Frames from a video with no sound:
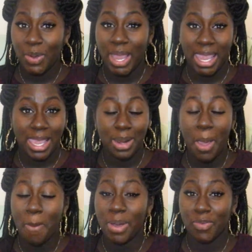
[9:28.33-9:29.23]
And
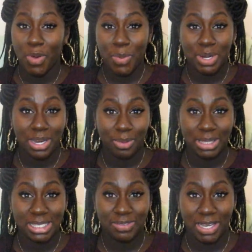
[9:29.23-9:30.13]
before we're done with
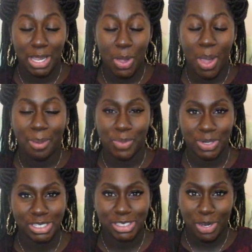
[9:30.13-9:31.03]
this video, I'm
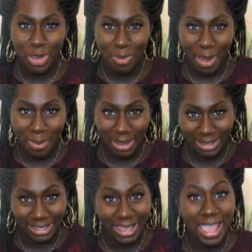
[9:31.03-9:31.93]
going to show you my
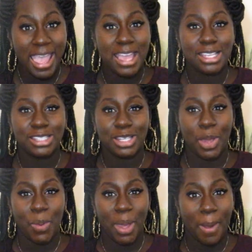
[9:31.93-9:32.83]
belly.
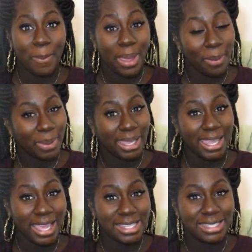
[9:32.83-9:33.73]
So
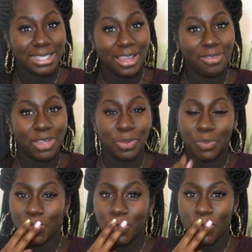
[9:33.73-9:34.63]
P.S. Love you.
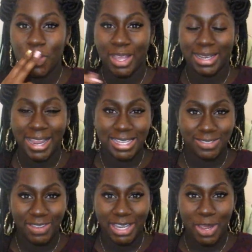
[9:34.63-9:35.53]
Next
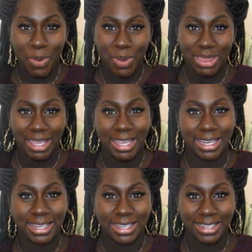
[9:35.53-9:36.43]
video with Eiden.